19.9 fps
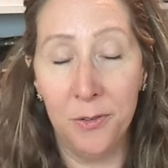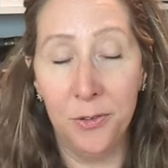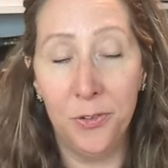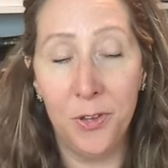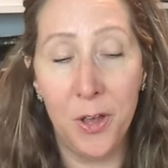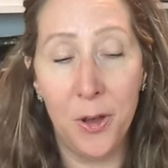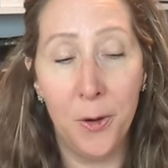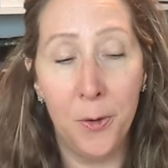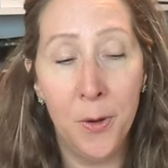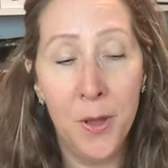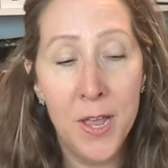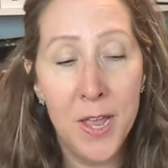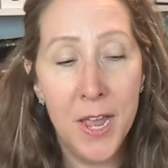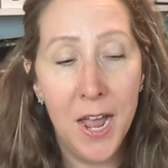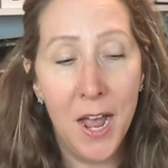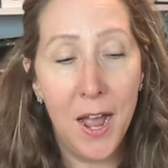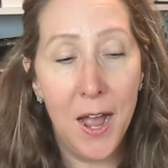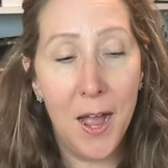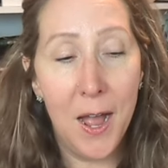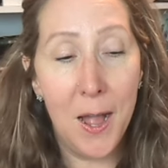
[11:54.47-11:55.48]
So
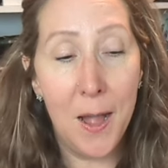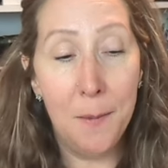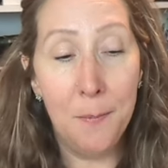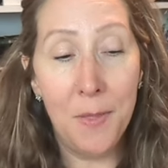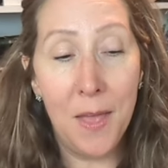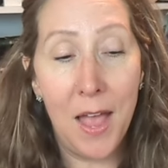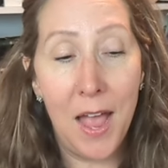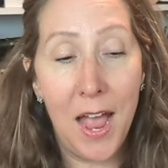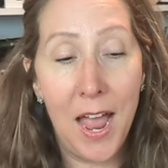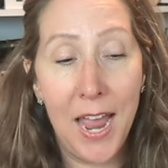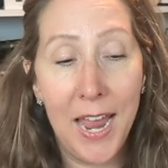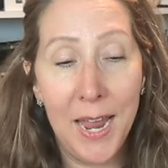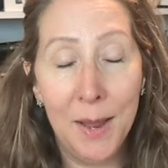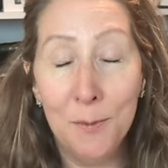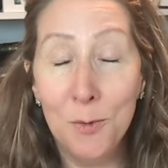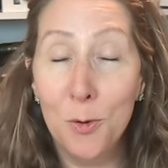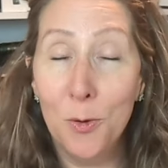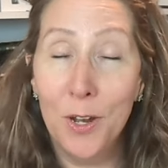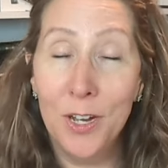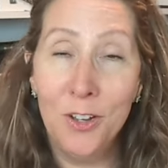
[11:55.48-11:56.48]
um, I
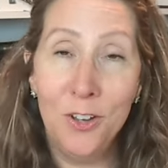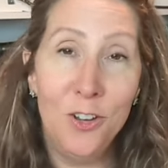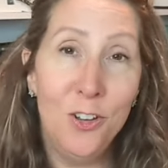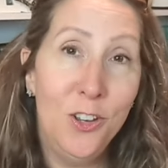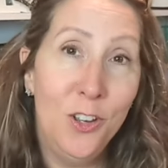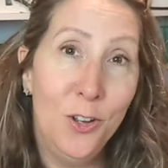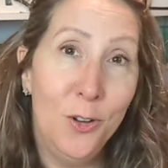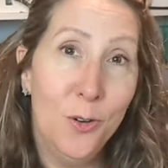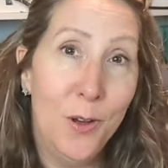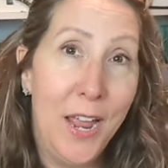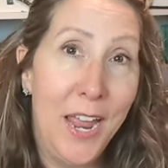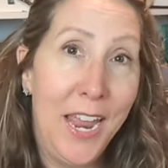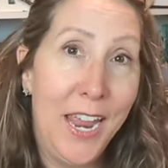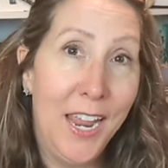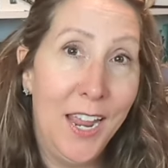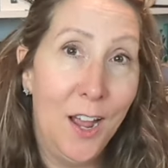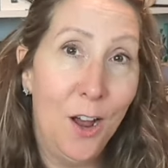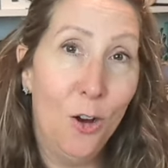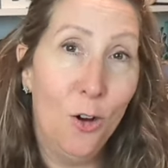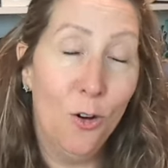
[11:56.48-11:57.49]
am going to do
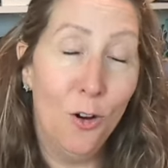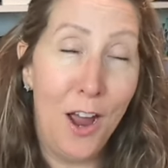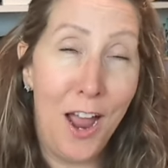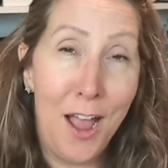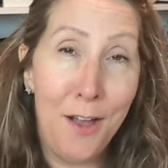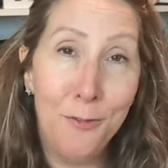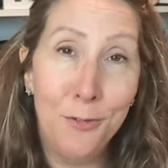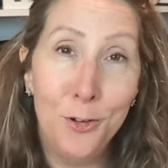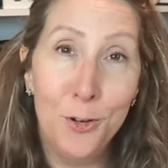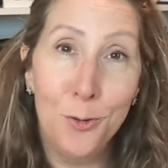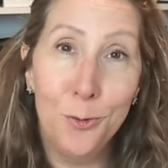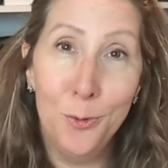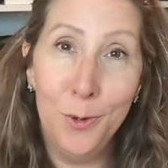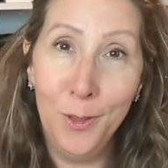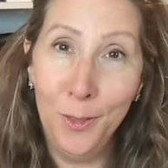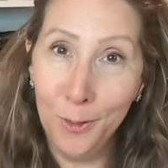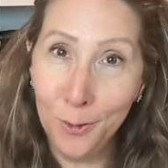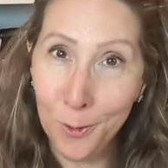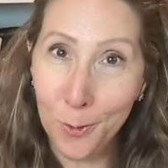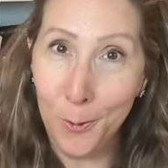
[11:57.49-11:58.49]
a craft
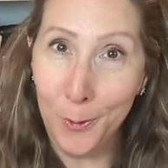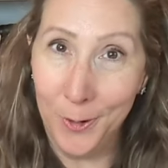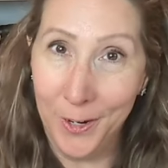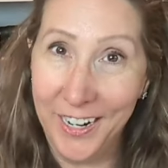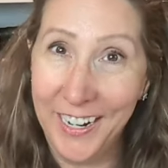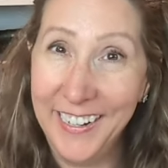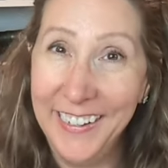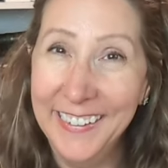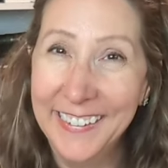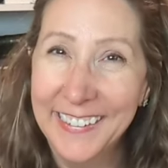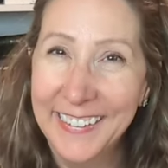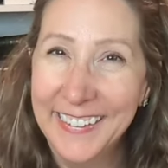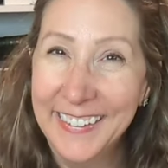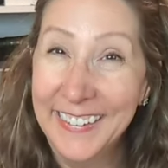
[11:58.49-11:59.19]
with Corie.